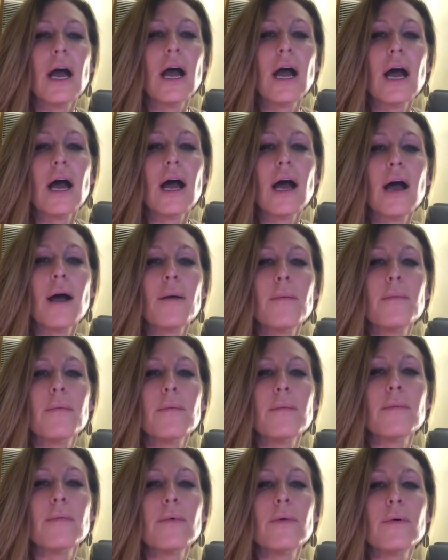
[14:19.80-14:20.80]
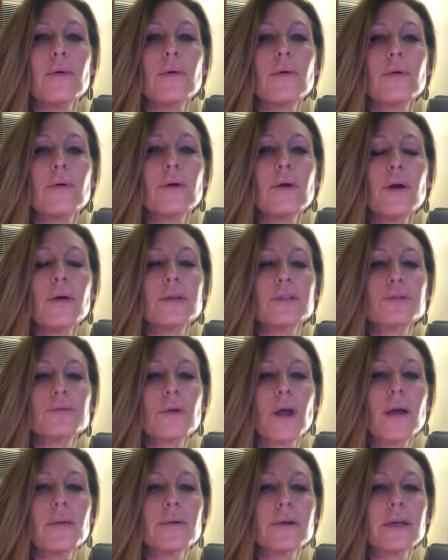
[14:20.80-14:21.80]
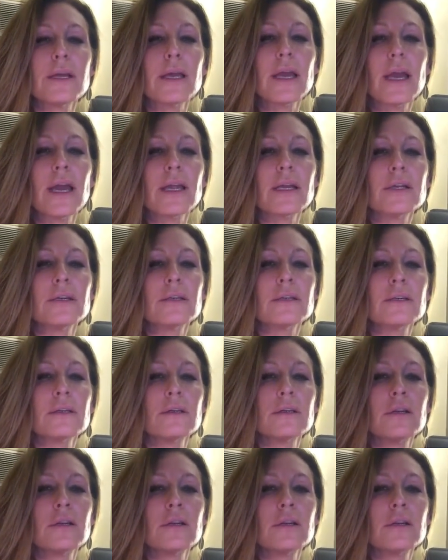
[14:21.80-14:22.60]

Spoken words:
It's Robert again.